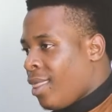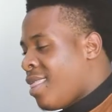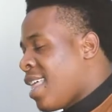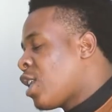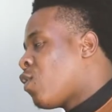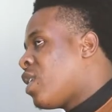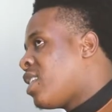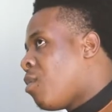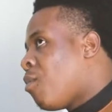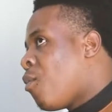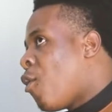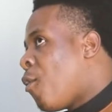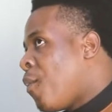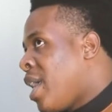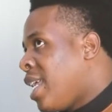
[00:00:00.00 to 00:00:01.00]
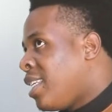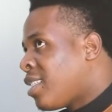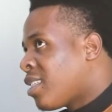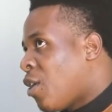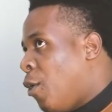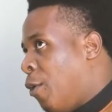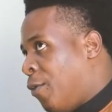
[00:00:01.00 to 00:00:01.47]
That was a
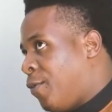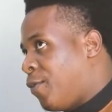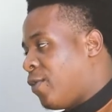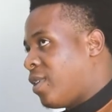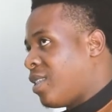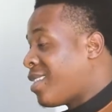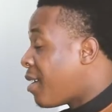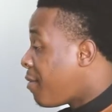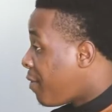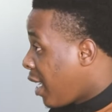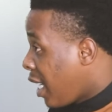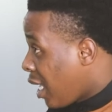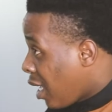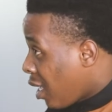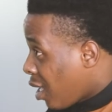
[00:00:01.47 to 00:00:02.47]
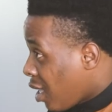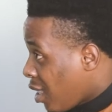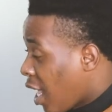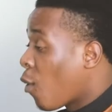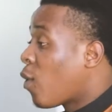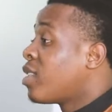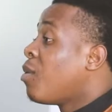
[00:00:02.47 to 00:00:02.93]
moment of suffering.
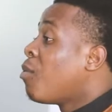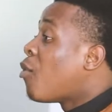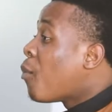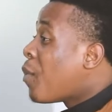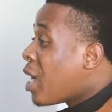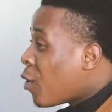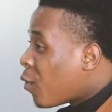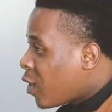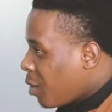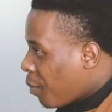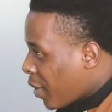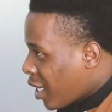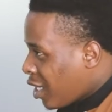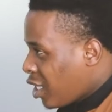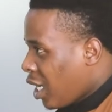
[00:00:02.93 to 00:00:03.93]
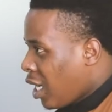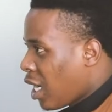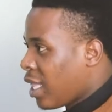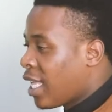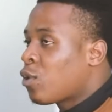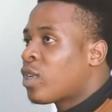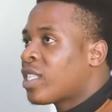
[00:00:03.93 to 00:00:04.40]
That was a moment of depression.
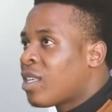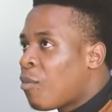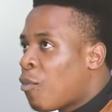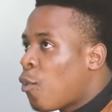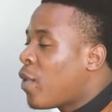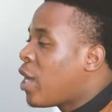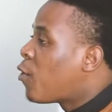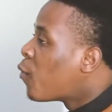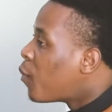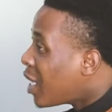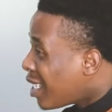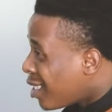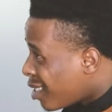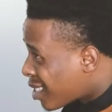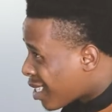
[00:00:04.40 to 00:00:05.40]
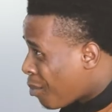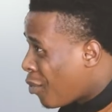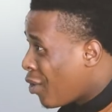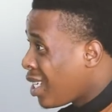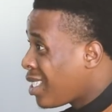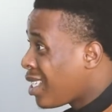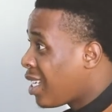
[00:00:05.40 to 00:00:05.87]
That was a moment of being
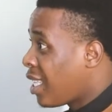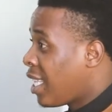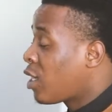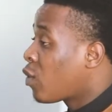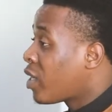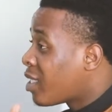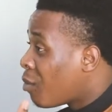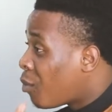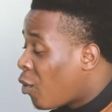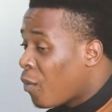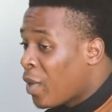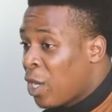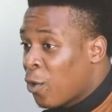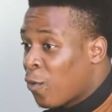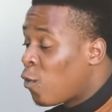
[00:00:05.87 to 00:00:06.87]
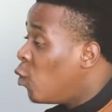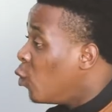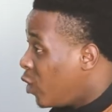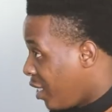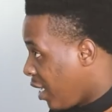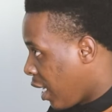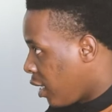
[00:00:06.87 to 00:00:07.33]
disappointed. That was a moment of
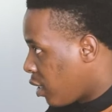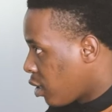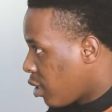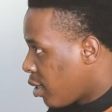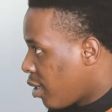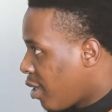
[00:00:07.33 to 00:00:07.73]
losing it.